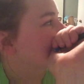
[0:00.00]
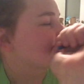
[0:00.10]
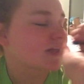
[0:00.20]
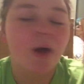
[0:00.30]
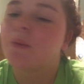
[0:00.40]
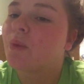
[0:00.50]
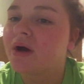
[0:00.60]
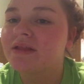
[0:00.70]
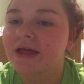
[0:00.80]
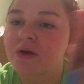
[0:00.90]
Because I
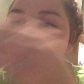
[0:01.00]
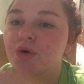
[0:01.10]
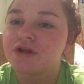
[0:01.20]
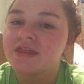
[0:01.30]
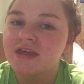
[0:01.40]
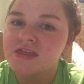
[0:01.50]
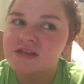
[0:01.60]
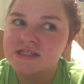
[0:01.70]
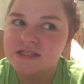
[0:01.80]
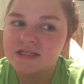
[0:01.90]
want like
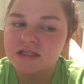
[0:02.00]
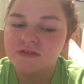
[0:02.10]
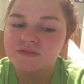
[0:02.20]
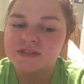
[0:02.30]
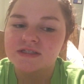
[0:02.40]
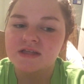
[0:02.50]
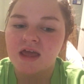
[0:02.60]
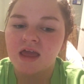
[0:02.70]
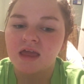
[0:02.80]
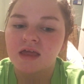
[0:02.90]
quarter-length sleeves,
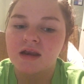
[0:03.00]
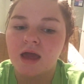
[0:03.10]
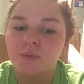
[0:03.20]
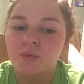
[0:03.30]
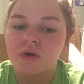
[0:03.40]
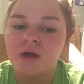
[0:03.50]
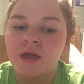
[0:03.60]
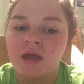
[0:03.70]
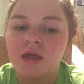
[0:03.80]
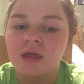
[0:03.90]
and I
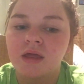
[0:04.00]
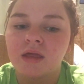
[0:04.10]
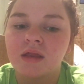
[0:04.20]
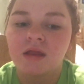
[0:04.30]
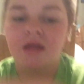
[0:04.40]
want